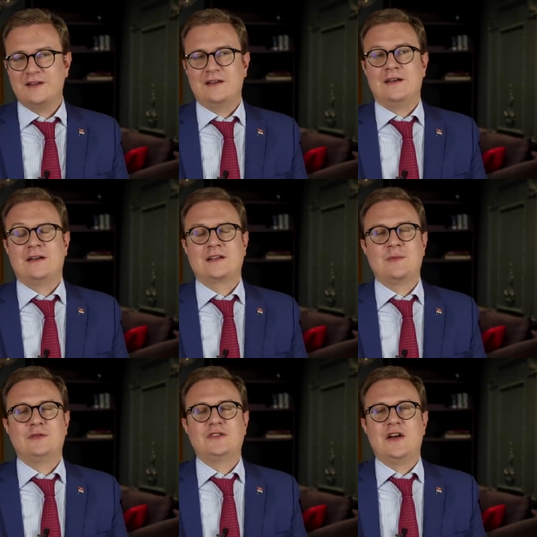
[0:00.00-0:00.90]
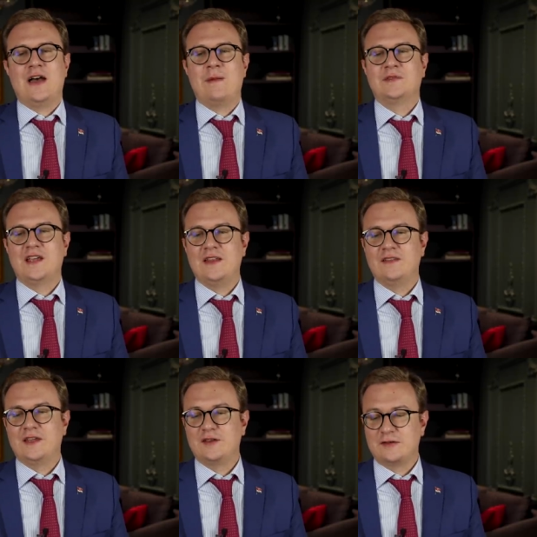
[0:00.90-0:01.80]
a couple times, and
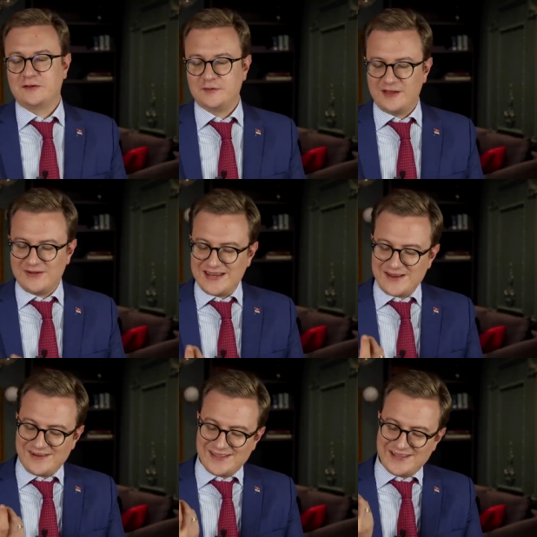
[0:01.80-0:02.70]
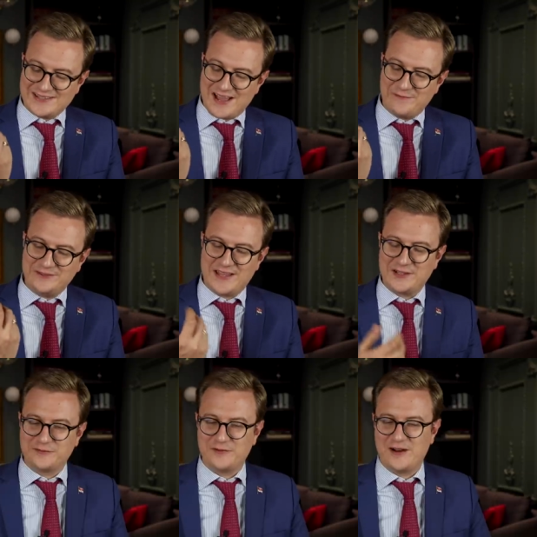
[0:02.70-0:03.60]
like, girls would be like, what are you wearing these
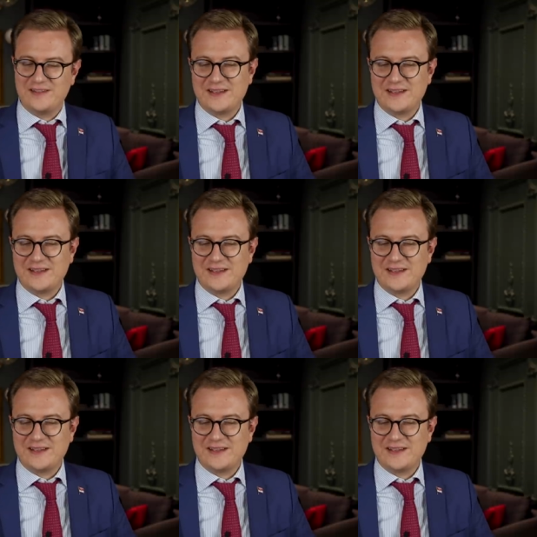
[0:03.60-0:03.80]
cufflinks for?